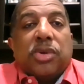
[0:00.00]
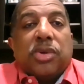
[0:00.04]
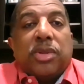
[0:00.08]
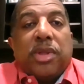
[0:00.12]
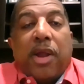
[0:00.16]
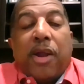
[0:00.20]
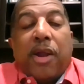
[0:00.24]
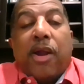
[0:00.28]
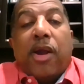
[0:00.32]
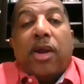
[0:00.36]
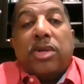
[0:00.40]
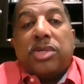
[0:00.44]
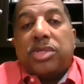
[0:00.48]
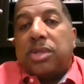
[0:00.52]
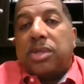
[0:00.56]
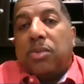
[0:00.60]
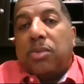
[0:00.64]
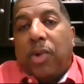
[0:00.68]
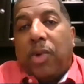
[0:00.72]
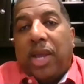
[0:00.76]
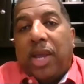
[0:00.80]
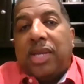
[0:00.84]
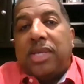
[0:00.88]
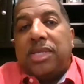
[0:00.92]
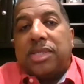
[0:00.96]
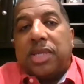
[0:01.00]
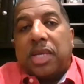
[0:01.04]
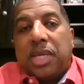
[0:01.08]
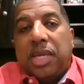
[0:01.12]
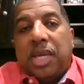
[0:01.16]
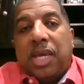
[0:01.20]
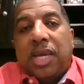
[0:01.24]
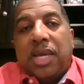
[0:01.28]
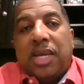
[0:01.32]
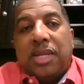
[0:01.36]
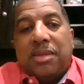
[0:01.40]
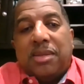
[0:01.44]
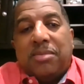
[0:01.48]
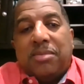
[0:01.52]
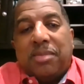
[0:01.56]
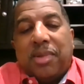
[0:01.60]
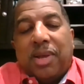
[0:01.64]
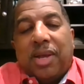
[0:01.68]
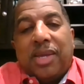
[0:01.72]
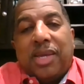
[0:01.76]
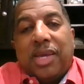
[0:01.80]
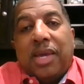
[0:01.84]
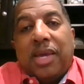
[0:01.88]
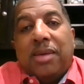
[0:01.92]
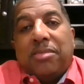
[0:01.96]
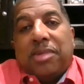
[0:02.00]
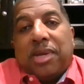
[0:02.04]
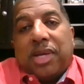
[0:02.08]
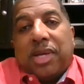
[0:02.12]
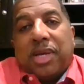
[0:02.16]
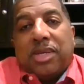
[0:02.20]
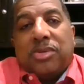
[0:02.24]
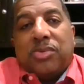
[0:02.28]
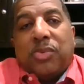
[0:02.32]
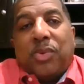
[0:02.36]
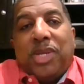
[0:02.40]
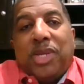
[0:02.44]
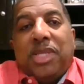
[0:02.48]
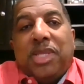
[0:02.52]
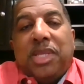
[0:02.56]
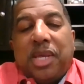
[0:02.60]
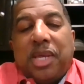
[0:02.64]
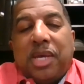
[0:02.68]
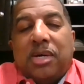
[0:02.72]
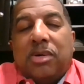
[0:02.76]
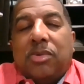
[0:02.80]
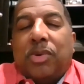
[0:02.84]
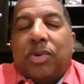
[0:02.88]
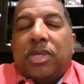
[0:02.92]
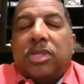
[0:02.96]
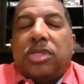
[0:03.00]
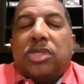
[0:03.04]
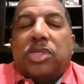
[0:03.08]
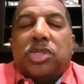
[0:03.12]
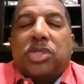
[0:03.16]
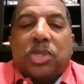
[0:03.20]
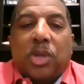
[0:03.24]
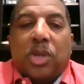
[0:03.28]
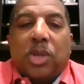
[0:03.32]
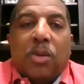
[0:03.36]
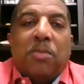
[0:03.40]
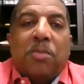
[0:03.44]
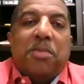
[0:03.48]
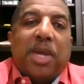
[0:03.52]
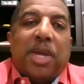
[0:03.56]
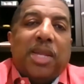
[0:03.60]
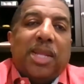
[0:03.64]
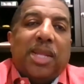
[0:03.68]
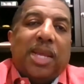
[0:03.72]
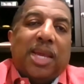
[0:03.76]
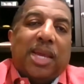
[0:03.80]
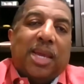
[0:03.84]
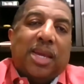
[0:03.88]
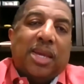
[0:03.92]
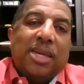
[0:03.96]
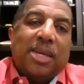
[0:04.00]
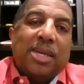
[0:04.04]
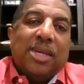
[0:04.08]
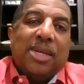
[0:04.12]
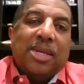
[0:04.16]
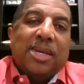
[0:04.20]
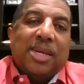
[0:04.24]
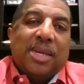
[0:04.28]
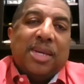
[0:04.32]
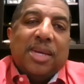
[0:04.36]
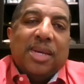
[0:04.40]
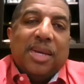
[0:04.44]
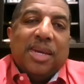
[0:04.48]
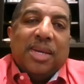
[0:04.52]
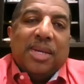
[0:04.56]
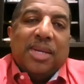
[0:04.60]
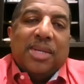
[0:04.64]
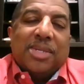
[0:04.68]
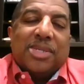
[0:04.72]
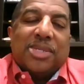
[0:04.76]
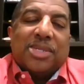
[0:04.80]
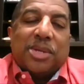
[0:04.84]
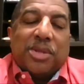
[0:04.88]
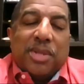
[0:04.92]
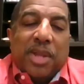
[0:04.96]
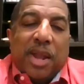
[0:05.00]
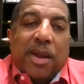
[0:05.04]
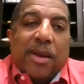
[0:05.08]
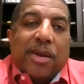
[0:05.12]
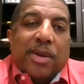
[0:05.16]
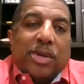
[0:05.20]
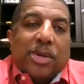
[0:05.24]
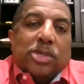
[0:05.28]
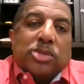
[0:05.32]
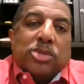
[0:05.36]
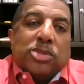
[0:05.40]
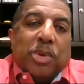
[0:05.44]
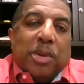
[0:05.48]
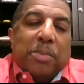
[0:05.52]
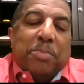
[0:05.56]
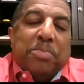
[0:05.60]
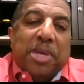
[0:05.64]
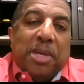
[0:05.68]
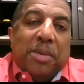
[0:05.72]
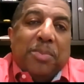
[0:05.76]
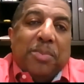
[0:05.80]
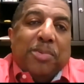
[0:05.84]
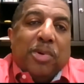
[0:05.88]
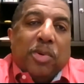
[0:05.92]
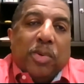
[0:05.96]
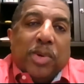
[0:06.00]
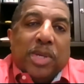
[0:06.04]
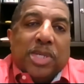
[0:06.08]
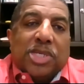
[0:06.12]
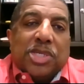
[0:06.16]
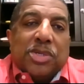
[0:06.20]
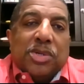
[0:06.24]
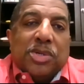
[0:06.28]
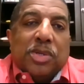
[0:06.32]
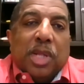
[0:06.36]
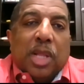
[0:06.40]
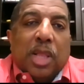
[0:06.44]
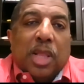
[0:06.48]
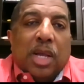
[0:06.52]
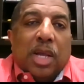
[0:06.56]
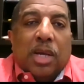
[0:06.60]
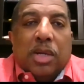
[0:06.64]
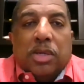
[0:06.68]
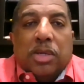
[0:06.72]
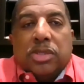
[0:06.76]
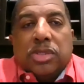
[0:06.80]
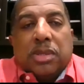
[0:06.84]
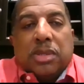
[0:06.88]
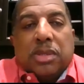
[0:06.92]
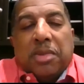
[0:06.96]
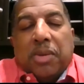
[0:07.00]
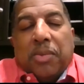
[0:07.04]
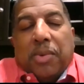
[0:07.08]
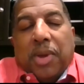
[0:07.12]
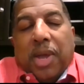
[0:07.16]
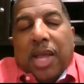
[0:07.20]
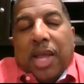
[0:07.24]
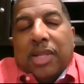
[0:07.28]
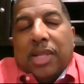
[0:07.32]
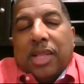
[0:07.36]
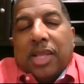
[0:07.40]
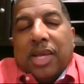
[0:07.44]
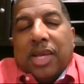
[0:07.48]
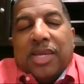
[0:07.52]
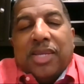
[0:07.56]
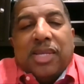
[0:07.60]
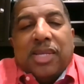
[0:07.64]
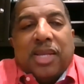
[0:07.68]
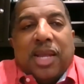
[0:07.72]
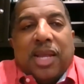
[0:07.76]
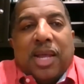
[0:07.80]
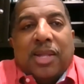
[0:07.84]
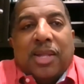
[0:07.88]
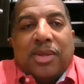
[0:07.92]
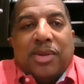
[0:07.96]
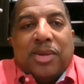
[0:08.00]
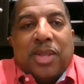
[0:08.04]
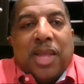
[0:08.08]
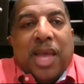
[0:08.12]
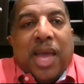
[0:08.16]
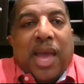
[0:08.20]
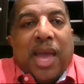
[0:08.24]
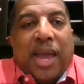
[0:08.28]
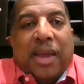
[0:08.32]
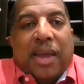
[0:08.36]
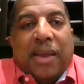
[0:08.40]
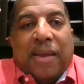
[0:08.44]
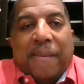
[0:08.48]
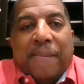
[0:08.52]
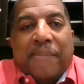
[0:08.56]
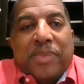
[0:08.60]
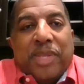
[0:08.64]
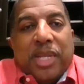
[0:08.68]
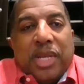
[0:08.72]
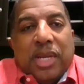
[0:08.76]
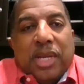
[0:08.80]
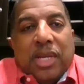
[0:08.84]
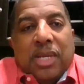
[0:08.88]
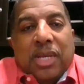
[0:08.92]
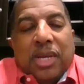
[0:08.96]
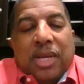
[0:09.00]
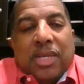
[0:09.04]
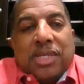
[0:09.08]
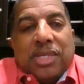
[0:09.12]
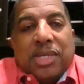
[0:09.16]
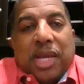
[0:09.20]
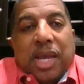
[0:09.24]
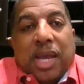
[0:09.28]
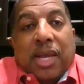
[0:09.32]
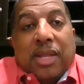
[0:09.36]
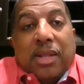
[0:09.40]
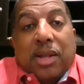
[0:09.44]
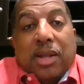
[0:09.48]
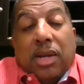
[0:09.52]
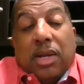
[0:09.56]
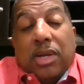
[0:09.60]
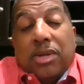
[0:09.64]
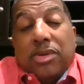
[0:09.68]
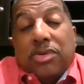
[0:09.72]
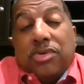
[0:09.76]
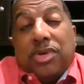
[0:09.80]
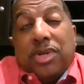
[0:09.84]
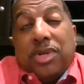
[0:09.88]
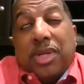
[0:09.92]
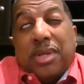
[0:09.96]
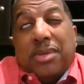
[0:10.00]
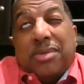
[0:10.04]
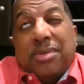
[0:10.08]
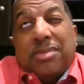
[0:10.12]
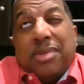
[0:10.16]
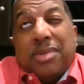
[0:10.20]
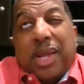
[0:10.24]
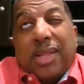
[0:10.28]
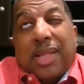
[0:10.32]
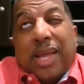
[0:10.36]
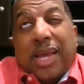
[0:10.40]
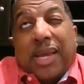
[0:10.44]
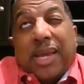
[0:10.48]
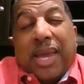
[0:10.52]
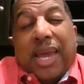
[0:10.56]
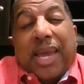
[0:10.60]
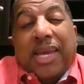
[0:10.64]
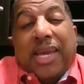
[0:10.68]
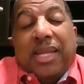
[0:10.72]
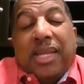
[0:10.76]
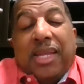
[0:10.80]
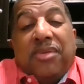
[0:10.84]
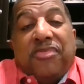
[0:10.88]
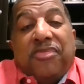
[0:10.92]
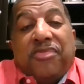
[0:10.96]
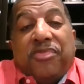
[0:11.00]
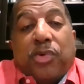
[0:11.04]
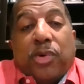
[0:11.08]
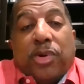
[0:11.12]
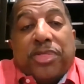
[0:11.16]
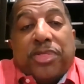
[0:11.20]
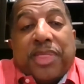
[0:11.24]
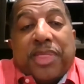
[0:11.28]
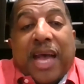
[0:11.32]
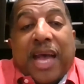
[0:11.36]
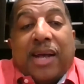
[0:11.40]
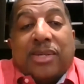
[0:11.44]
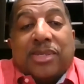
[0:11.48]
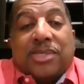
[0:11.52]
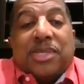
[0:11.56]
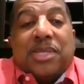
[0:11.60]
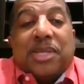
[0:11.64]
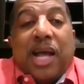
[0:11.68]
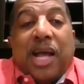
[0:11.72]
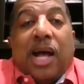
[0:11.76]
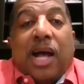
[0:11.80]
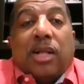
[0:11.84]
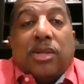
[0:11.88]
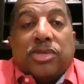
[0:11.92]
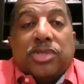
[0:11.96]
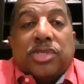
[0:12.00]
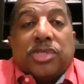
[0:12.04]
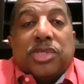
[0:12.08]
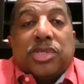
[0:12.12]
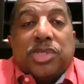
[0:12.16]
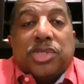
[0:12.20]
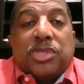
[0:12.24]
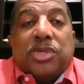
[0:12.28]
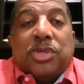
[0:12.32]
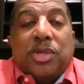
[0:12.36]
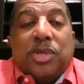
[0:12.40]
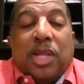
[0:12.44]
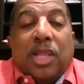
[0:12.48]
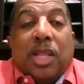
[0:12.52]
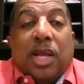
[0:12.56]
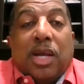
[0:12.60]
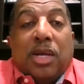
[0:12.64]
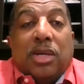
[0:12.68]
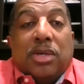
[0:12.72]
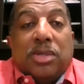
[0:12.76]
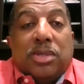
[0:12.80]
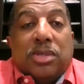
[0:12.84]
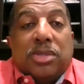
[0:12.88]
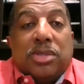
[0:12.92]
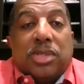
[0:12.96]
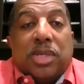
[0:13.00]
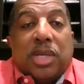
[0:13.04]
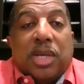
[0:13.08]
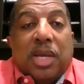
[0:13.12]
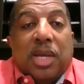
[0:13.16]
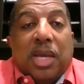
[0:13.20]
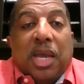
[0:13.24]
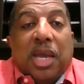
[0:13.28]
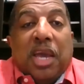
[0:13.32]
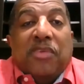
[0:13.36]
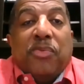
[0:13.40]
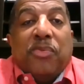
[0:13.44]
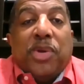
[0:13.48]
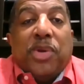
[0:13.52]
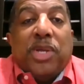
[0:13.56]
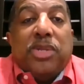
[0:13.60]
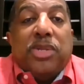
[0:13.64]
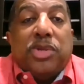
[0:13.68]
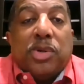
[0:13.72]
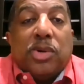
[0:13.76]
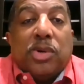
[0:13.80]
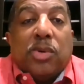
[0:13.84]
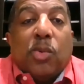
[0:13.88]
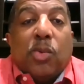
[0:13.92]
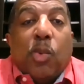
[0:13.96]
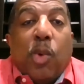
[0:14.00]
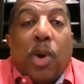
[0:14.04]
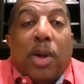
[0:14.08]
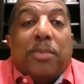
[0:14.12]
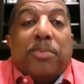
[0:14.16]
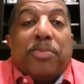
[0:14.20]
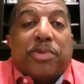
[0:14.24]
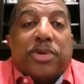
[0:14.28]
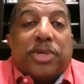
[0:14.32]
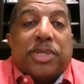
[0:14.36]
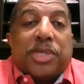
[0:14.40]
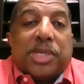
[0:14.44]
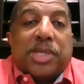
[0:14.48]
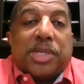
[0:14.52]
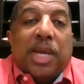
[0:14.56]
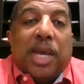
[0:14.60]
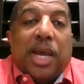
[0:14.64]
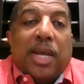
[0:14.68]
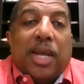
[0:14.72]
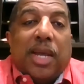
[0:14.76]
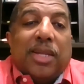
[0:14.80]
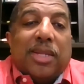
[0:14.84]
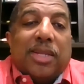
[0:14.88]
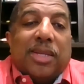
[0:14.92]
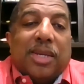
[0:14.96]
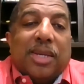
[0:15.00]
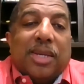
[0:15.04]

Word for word: There are some ways, again, because we deal with so many scenarios with people with student loans. I mean, we had a lady the other day, she had $184,000 in student loans. If we took 1%,